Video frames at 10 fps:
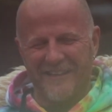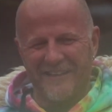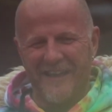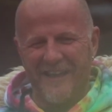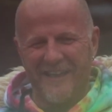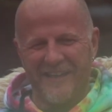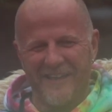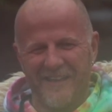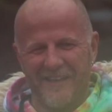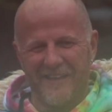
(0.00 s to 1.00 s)
like,
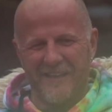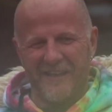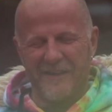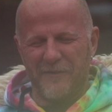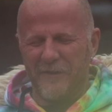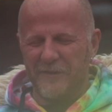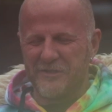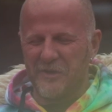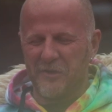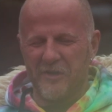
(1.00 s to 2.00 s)
it felt
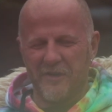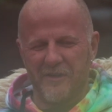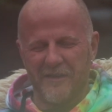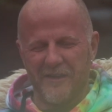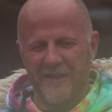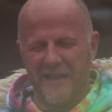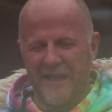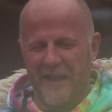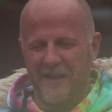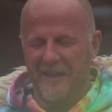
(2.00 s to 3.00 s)
so good, and
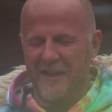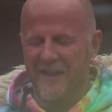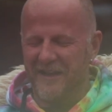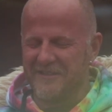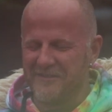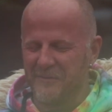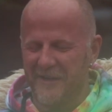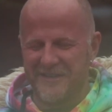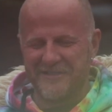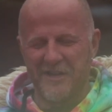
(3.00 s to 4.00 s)
when
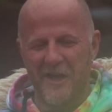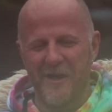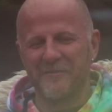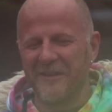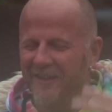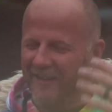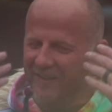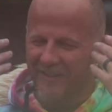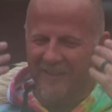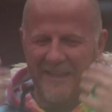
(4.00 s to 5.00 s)
I stopped,
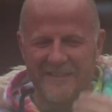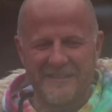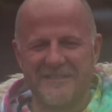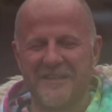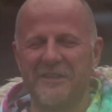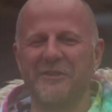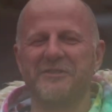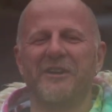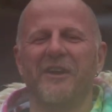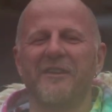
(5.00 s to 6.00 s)
like, the tears
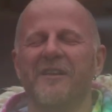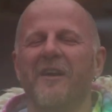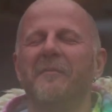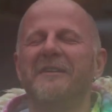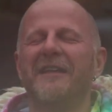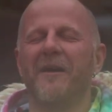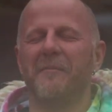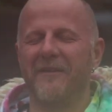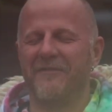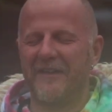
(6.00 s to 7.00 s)
started coming down
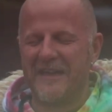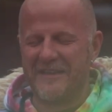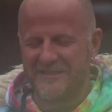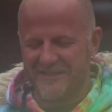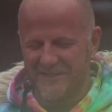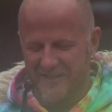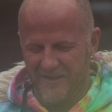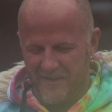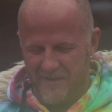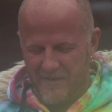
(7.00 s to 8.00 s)
my face,
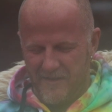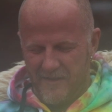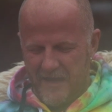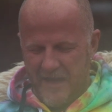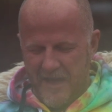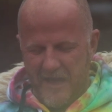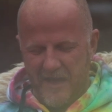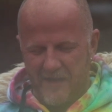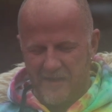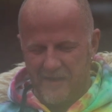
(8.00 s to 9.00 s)

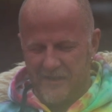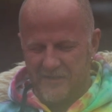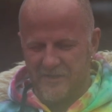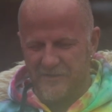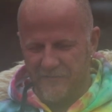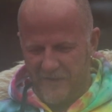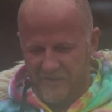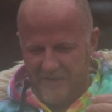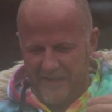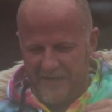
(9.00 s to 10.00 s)
and it just felt
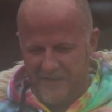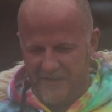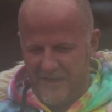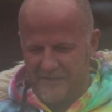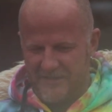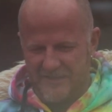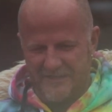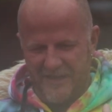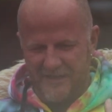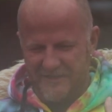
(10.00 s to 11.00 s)
like I just
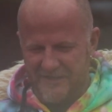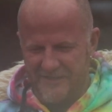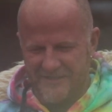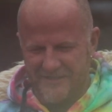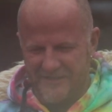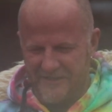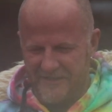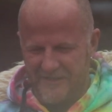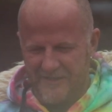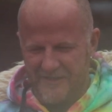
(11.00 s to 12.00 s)
touched this
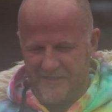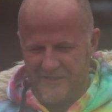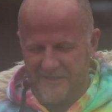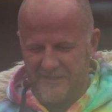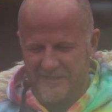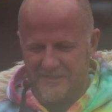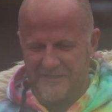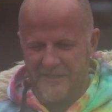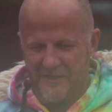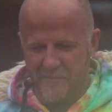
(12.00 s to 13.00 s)

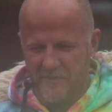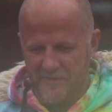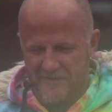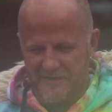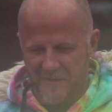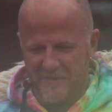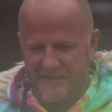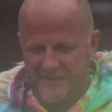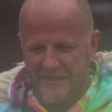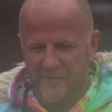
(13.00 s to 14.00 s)
deep,
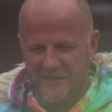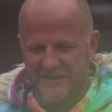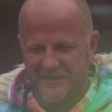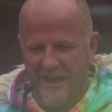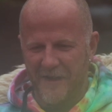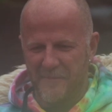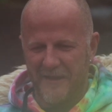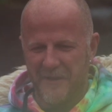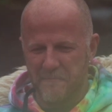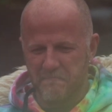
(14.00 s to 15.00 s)
something deep inside of me.